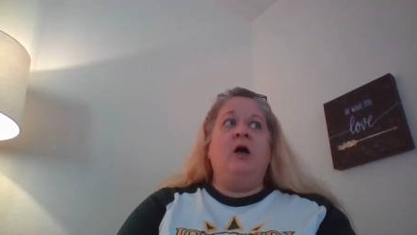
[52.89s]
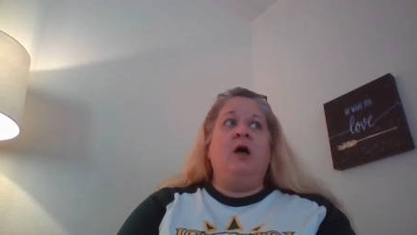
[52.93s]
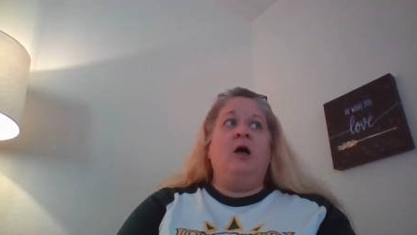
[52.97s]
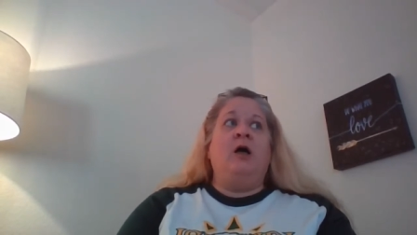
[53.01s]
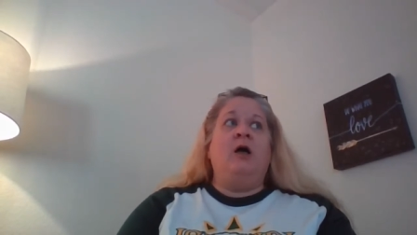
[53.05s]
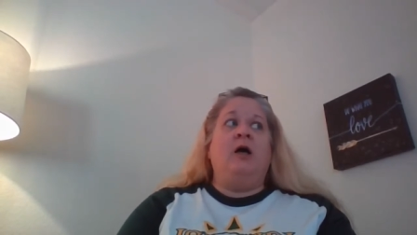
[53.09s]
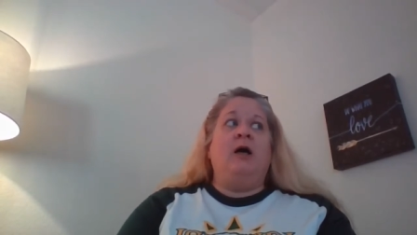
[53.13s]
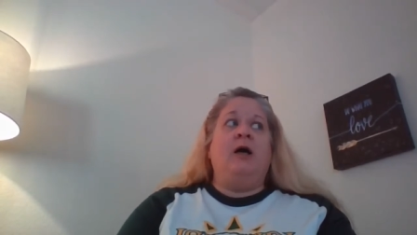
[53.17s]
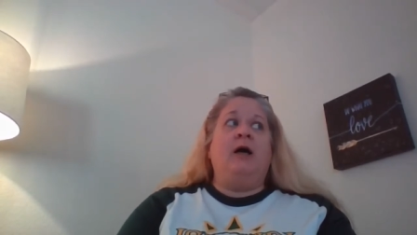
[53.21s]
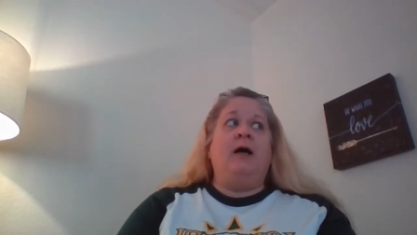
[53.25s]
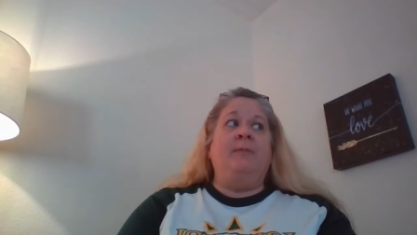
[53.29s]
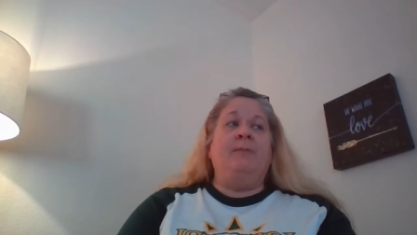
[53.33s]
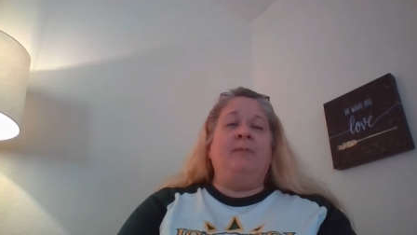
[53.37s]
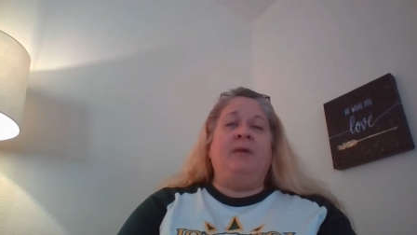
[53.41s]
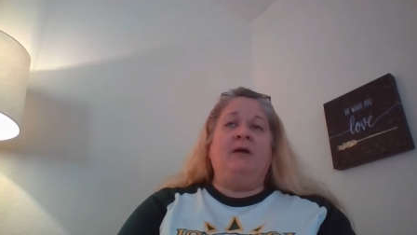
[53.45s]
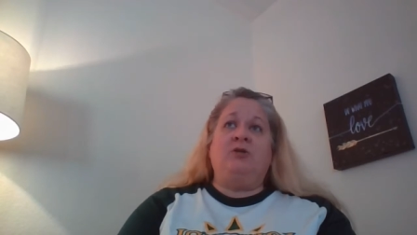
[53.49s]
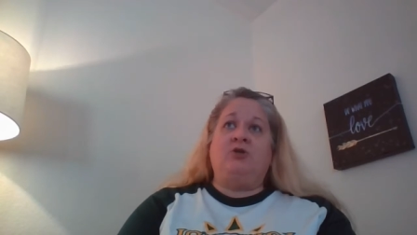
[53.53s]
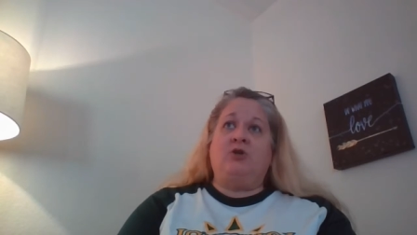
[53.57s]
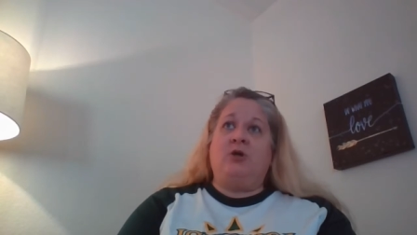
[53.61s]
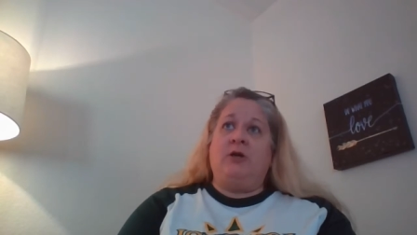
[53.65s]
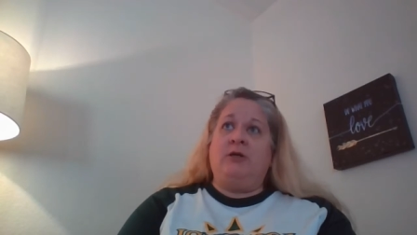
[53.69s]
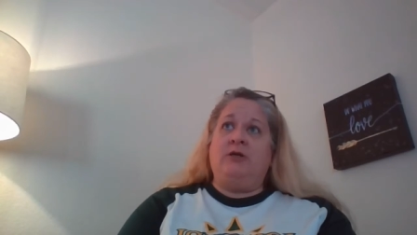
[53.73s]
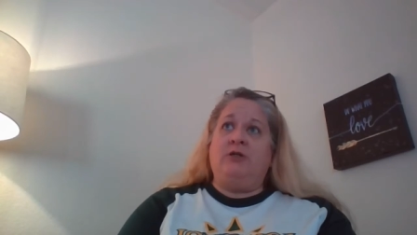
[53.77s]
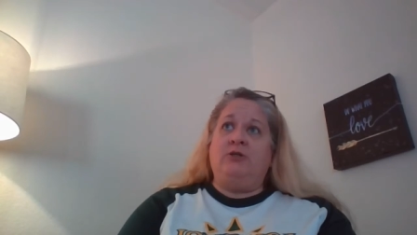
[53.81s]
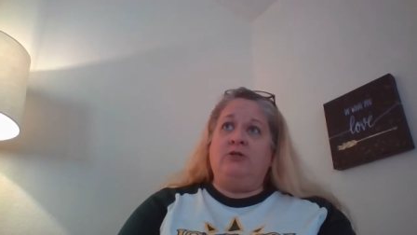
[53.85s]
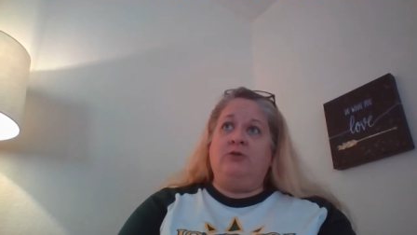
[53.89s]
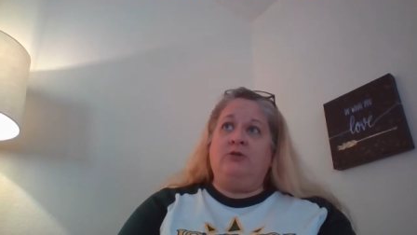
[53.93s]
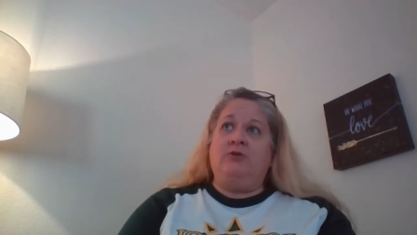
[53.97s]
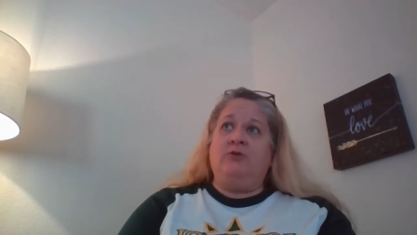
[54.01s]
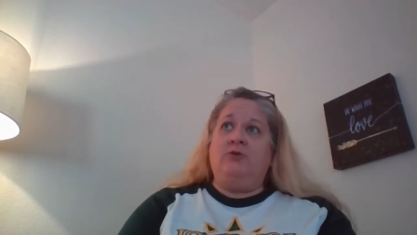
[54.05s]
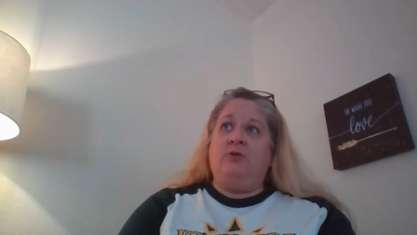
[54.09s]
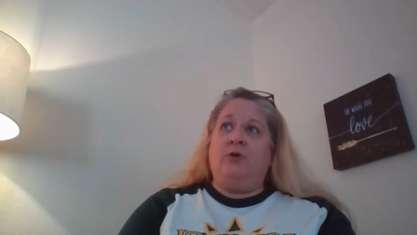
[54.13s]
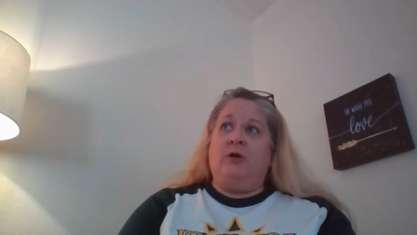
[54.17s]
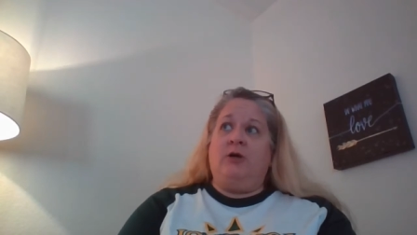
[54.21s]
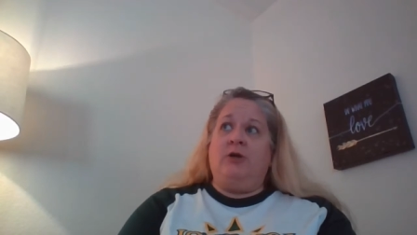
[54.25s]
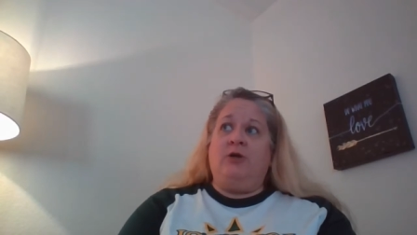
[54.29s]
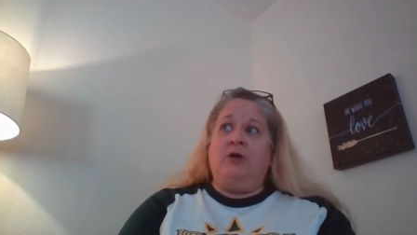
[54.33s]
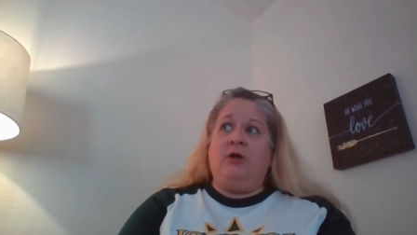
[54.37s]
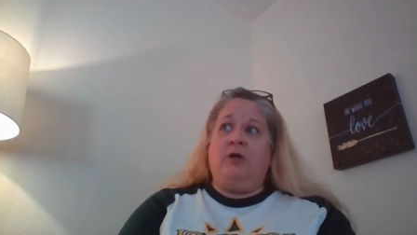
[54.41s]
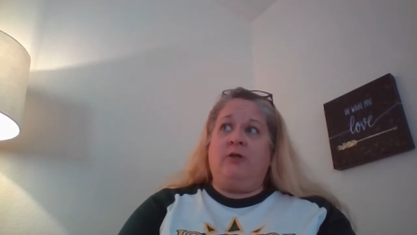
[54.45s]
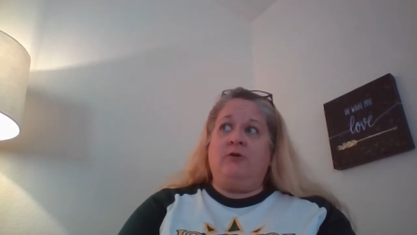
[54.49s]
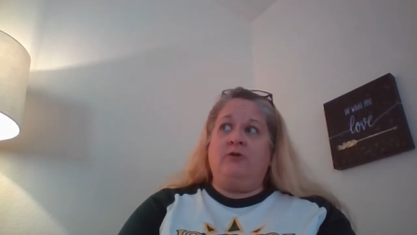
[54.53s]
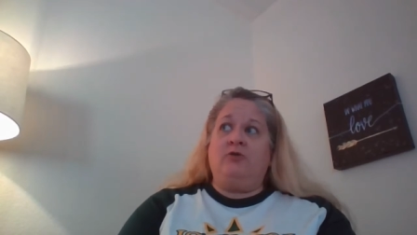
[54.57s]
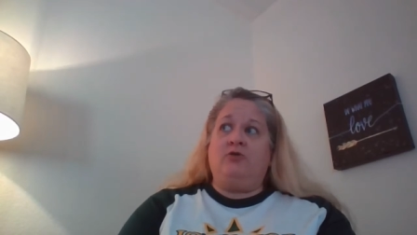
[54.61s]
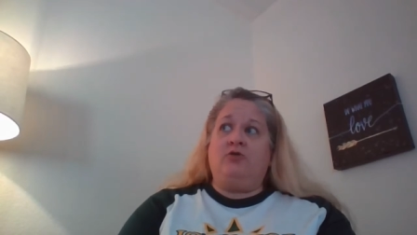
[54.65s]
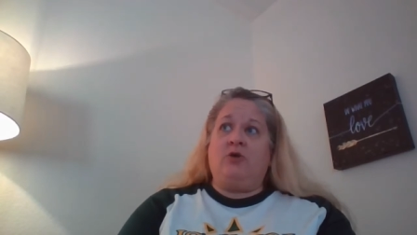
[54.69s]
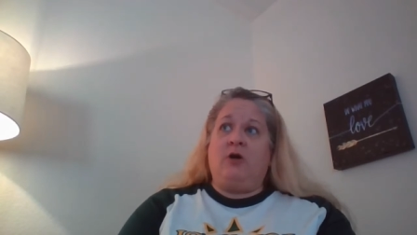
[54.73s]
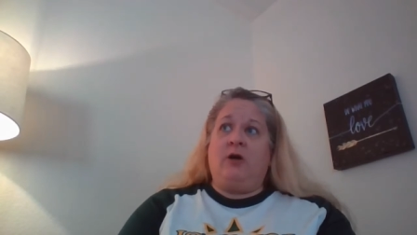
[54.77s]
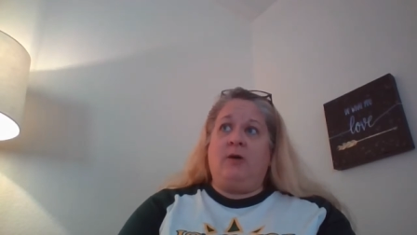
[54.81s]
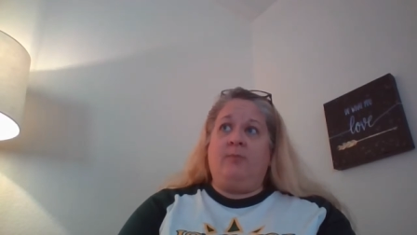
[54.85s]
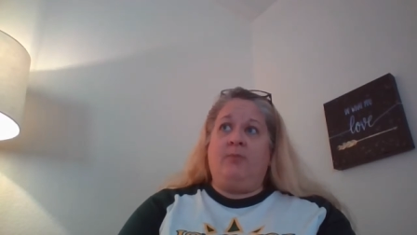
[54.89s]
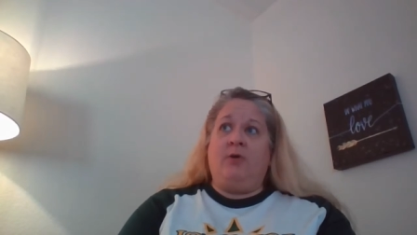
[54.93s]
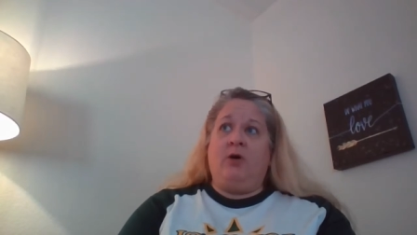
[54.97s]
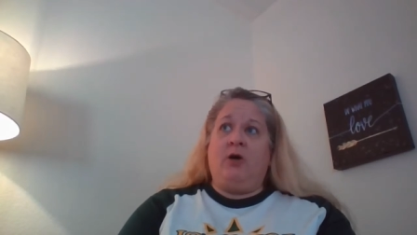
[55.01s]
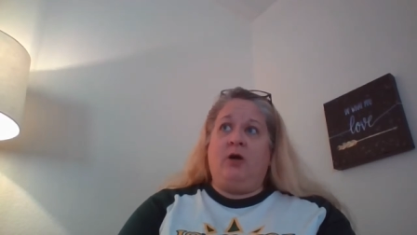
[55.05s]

Uh, I may try to do another drop